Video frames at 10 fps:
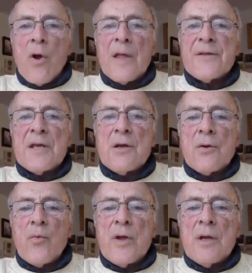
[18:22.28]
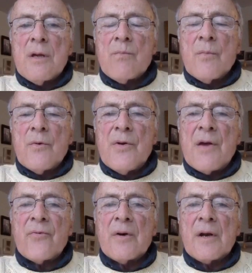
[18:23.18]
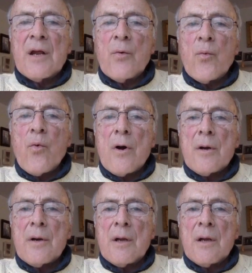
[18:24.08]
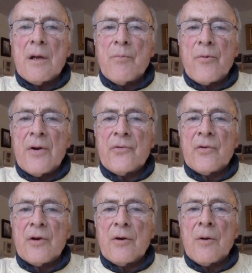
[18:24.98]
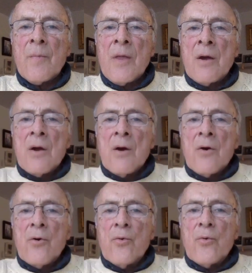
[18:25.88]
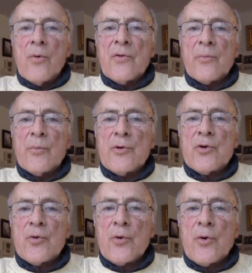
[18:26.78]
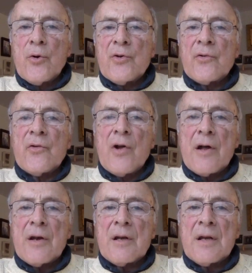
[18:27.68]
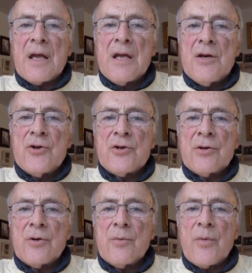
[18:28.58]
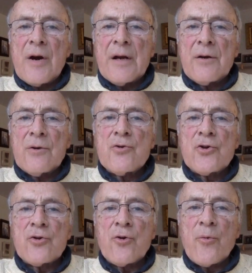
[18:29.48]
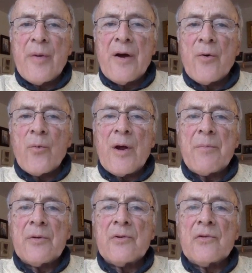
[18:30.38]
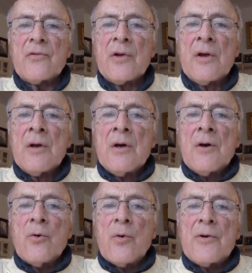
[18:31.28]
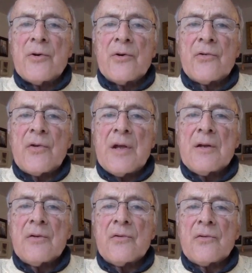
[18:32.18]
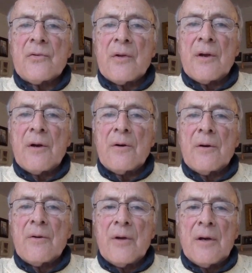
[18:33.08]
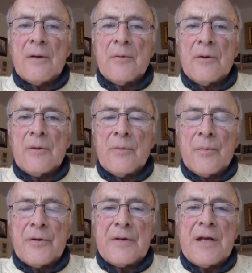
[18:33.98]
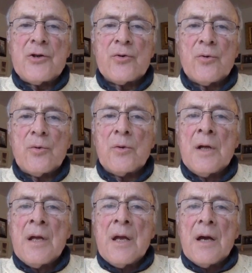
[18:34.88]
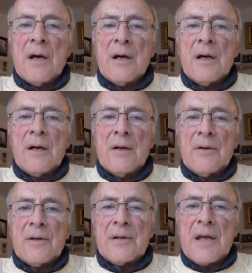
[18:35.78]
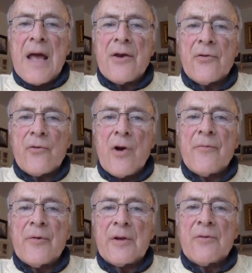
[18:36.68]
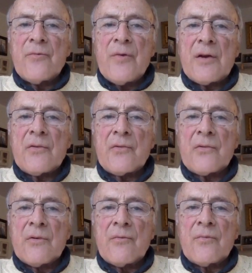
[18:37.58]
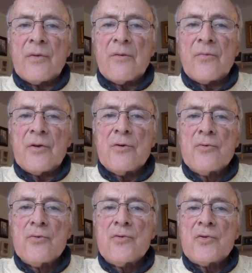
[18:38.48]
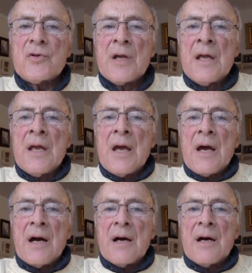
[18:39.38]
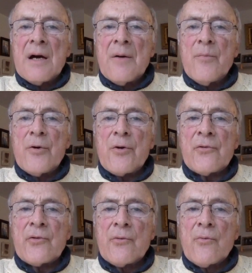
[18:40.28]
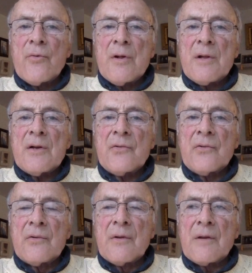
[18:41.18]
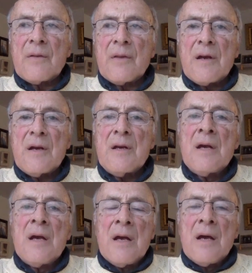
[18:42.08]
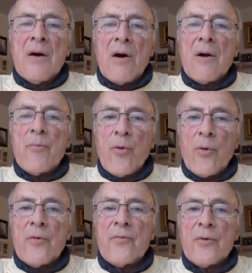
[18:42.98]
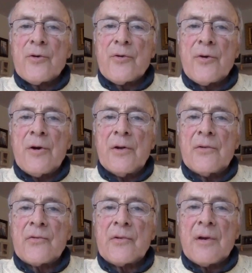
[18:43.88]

I think we definitely want a president who is mature, does not engage in braggadocio about weapons, who understands their uh, potential uh, catastrophic effects if, if used, uh, but also realizes that they are important for deterrence.